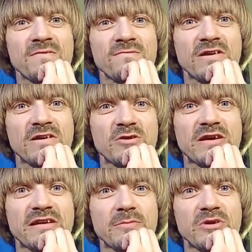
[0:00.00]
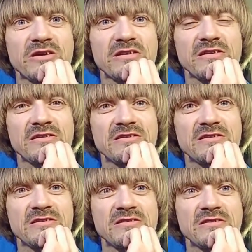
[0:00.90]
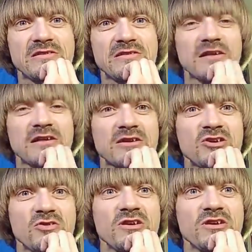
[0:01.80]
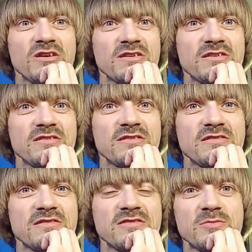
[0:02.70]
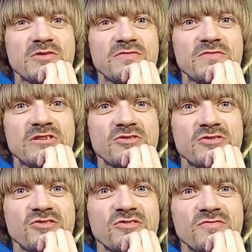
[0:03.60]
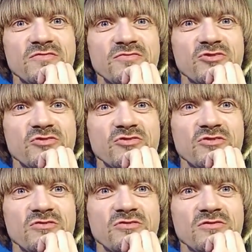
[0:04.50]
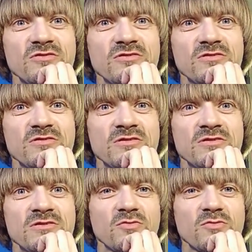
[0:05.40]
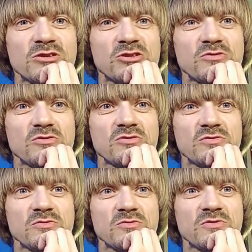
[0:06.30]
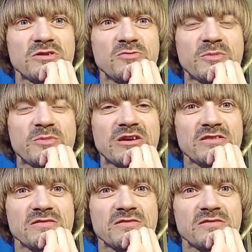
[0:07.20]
Favorite anime? I like Cutie Honey. That's one of my favorites for sure. The original, the remake.